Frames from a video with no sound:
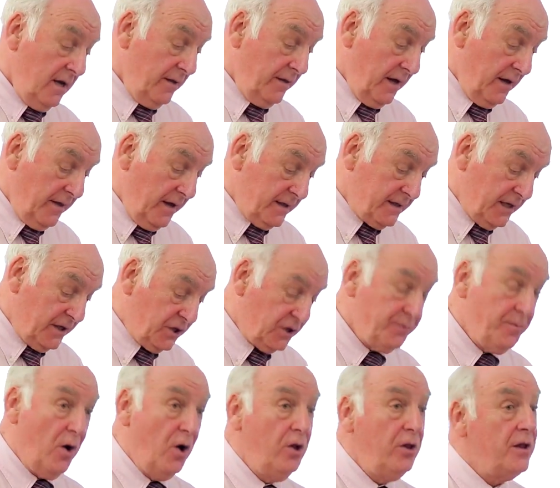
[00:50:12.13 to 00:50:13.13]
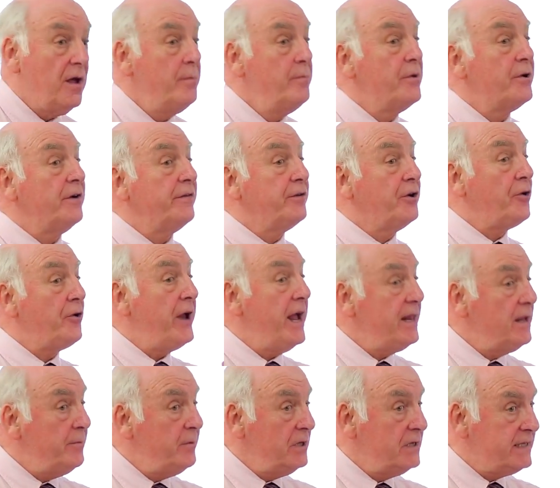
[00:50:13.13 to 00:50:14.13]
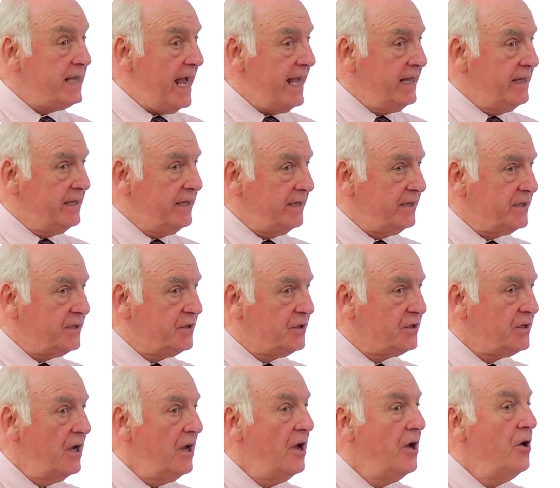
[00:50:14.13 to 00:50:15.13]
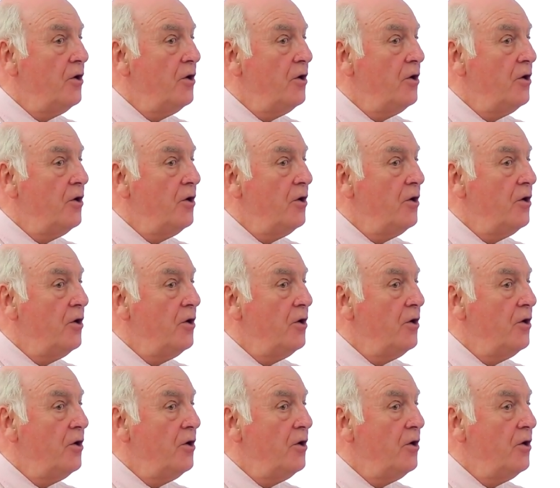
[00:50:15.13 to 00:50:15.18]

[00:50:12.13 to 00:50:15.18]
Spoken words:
that there's a small number of credible scientists